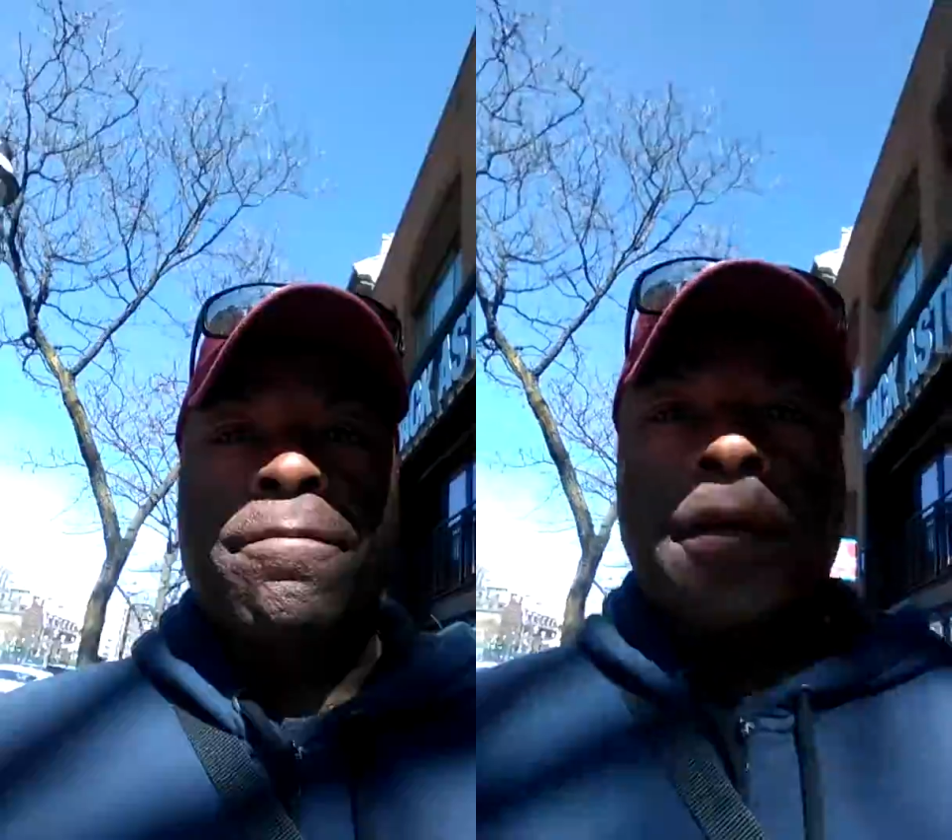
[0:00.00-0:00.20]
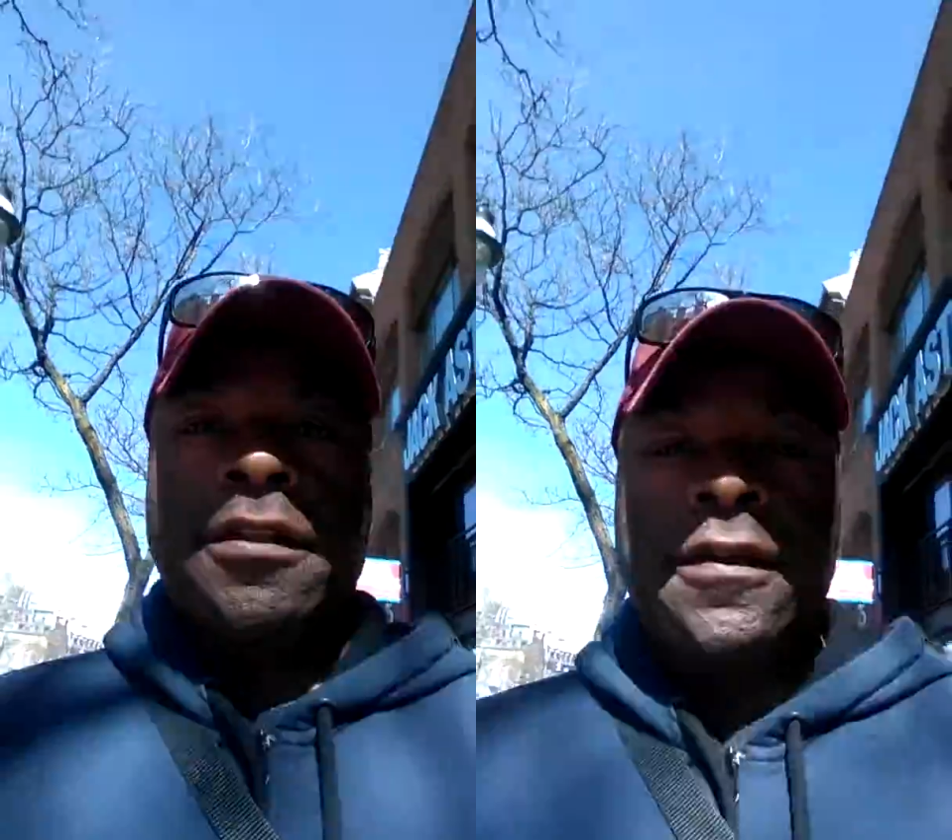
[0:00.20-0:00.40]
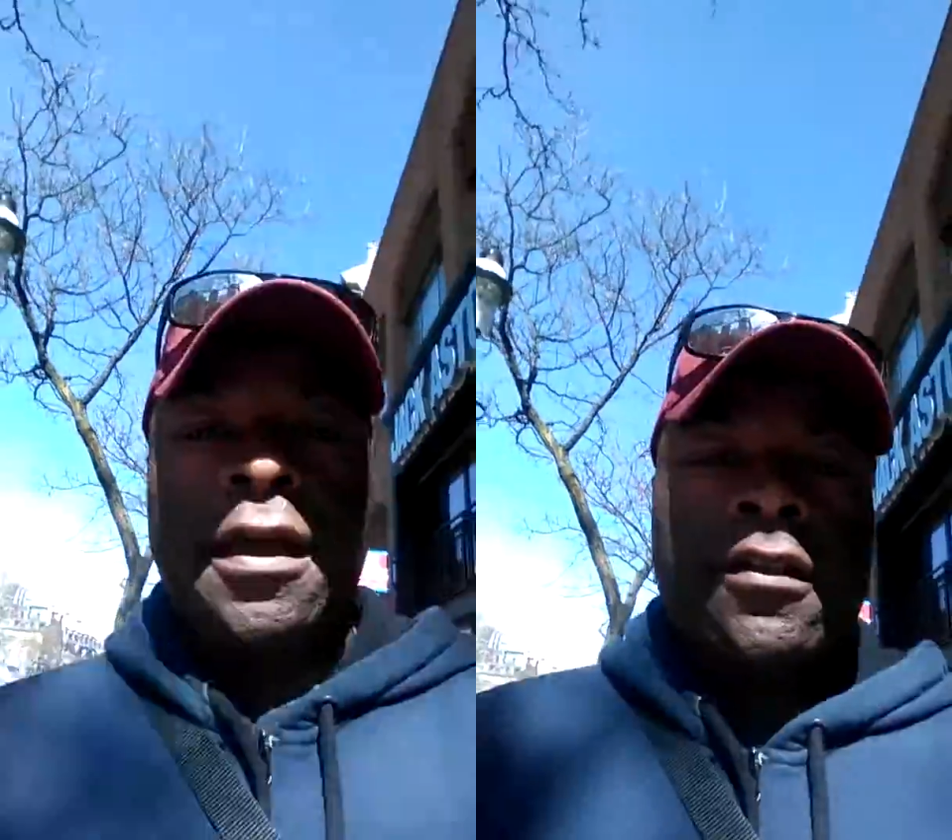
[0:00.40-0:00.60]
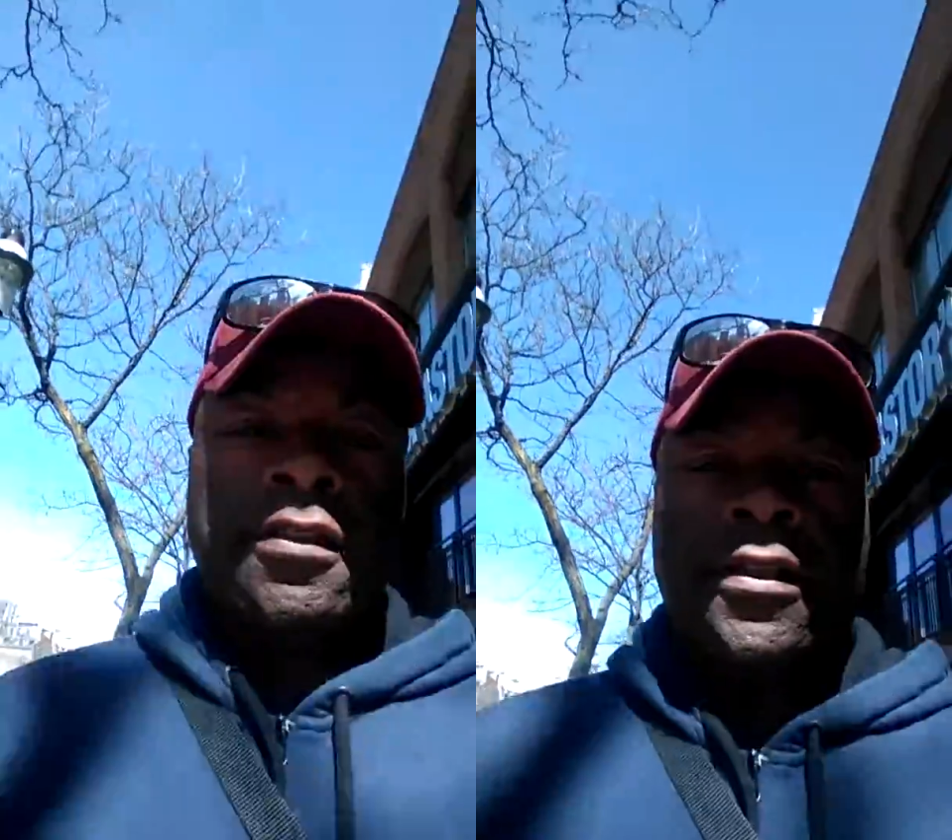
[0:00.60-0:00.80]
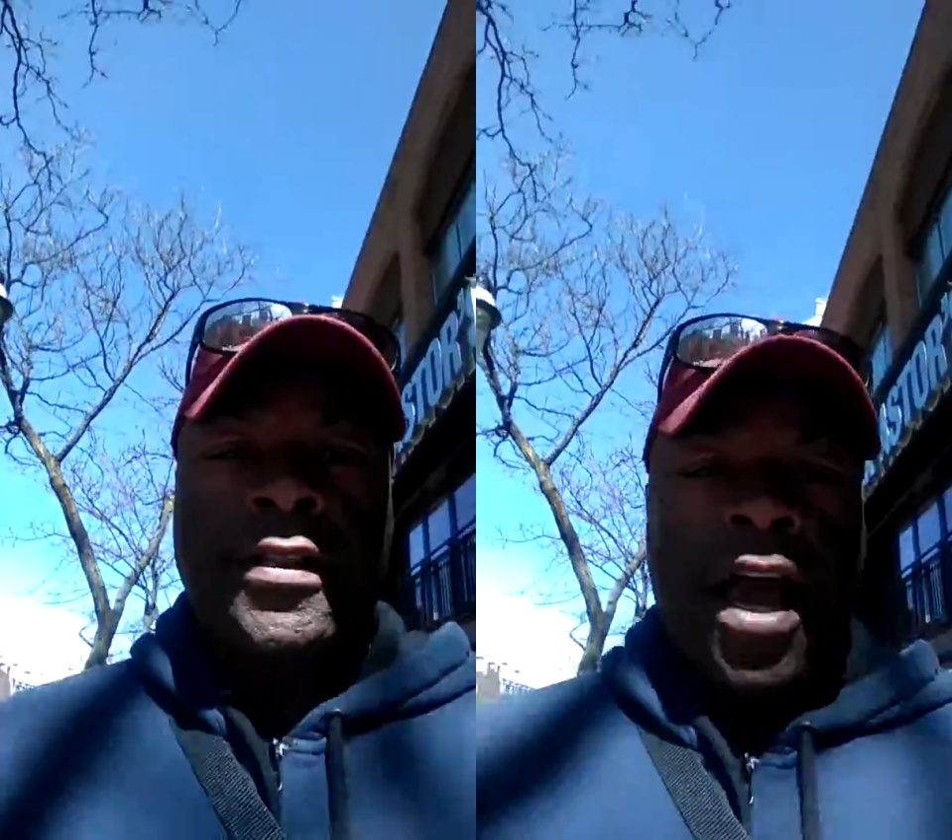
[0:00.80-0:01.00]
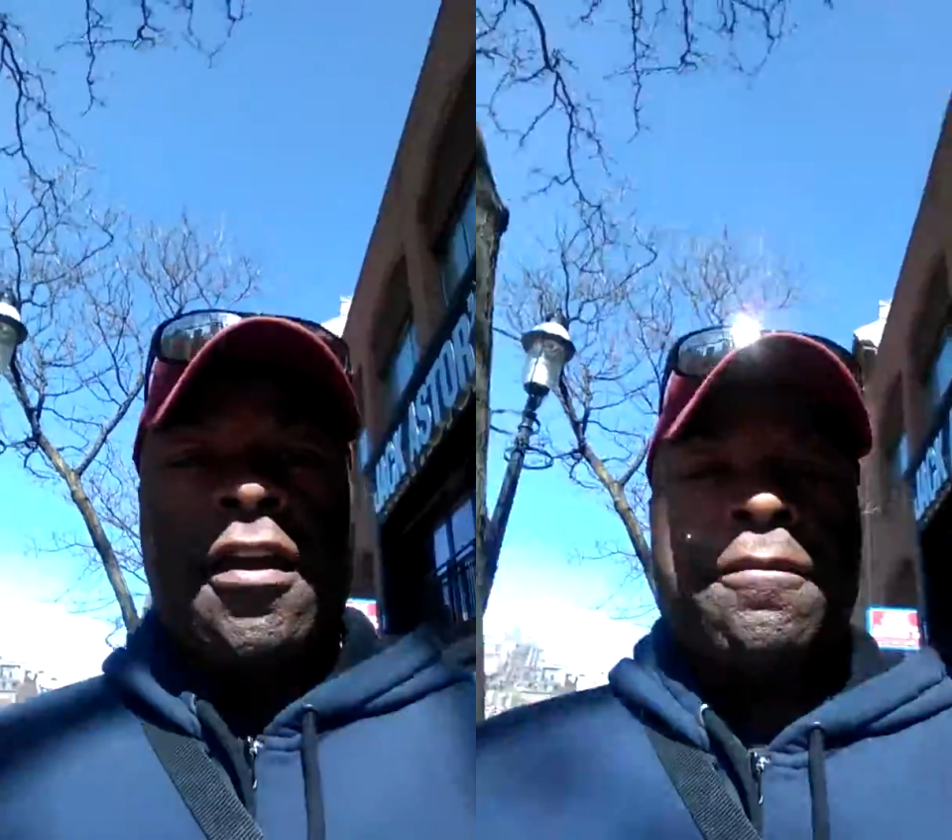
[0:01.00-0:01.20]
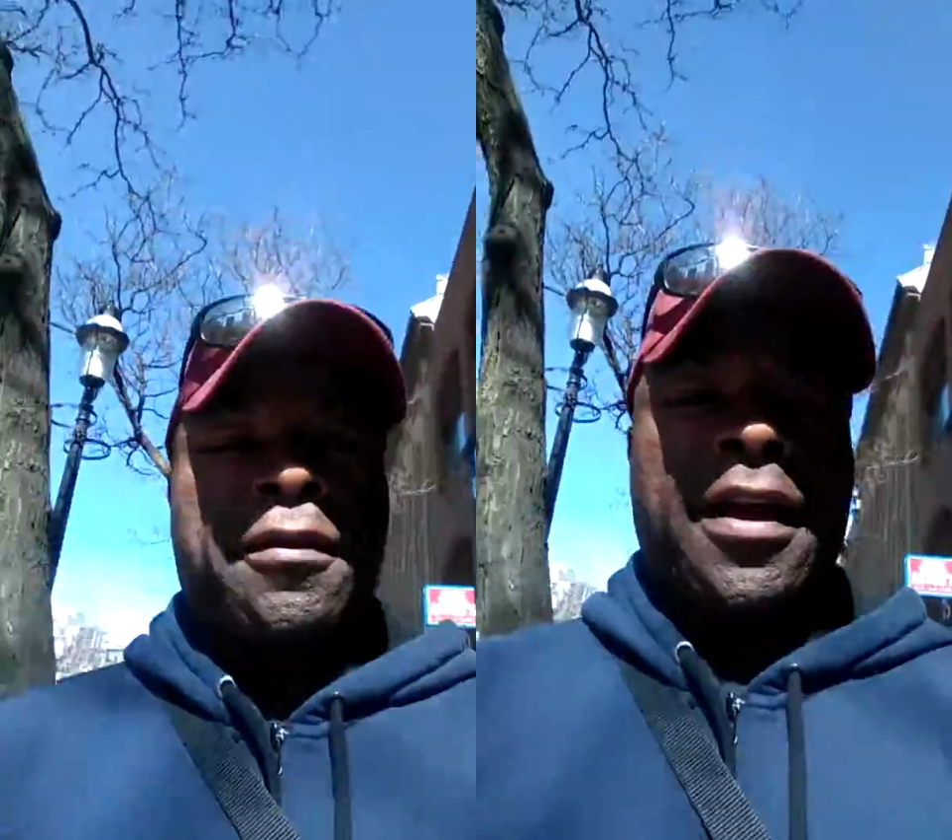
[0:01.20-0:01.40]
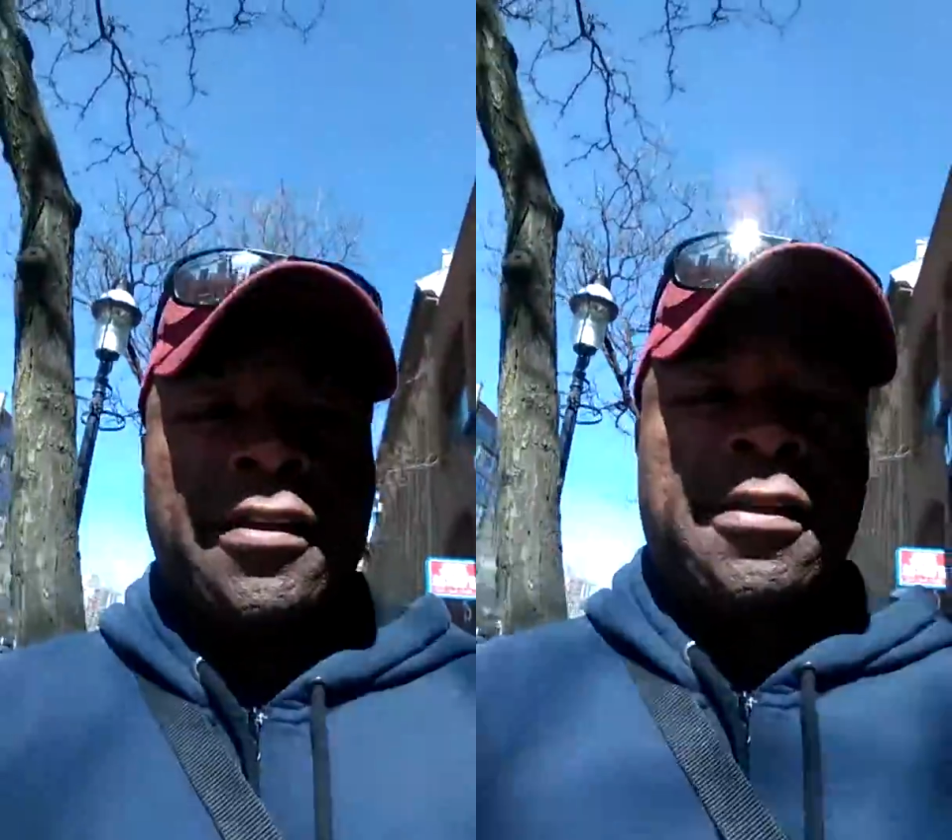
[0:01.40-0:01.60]
pizza at this Italian
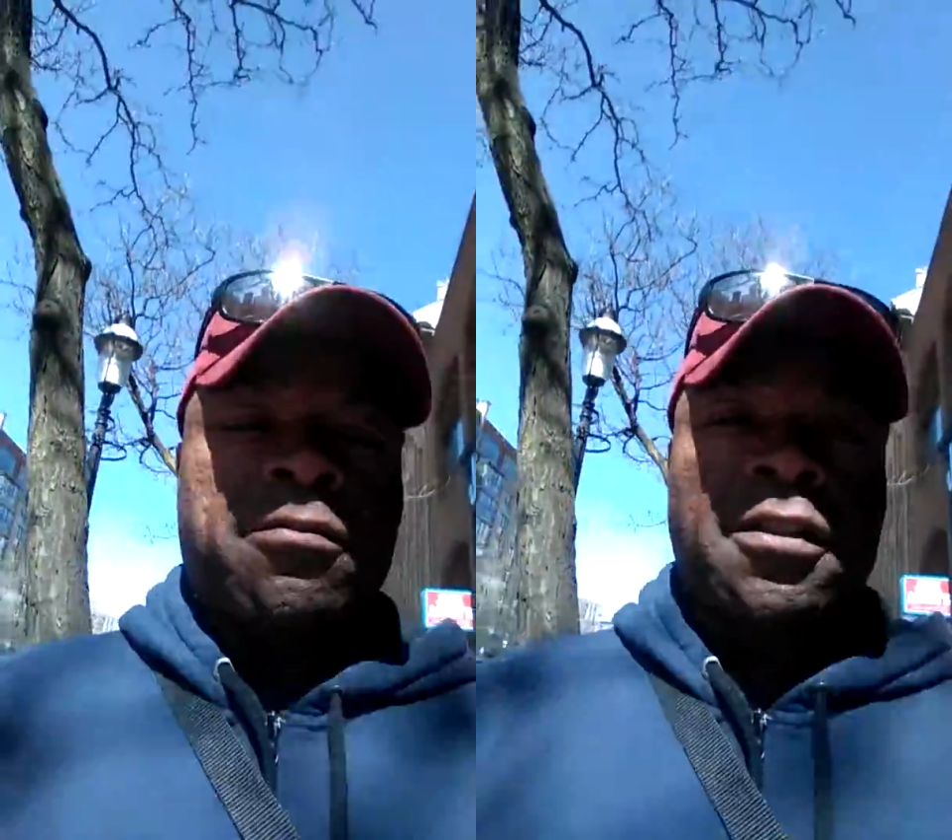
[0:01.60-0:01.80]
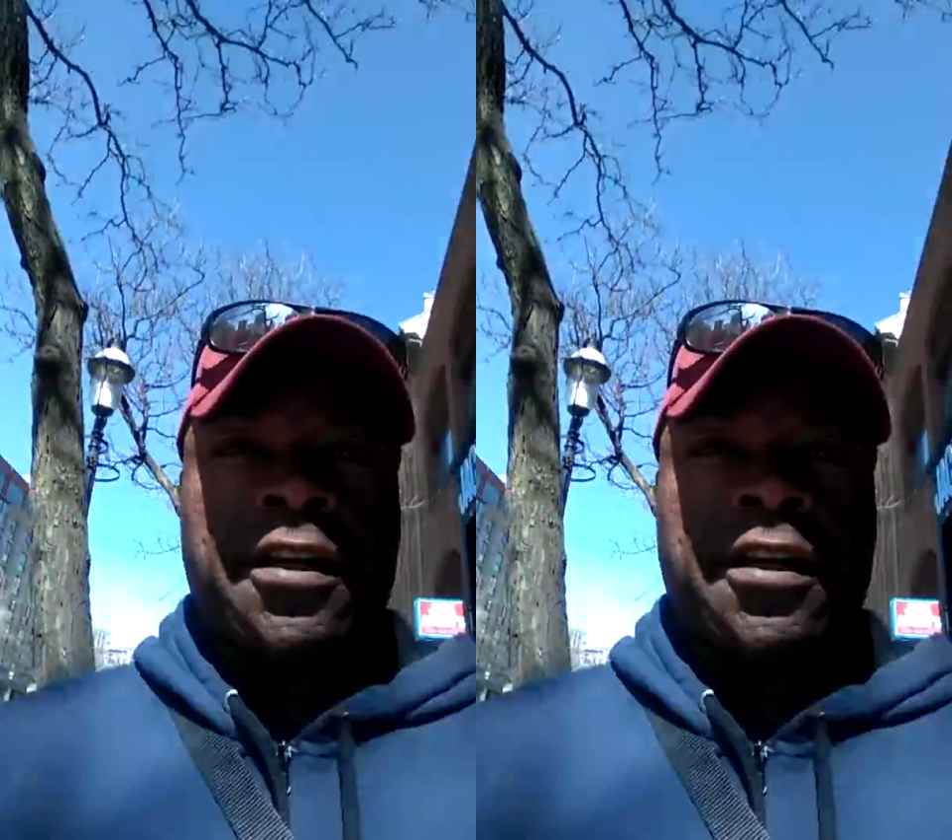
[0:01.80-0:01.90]
place. It was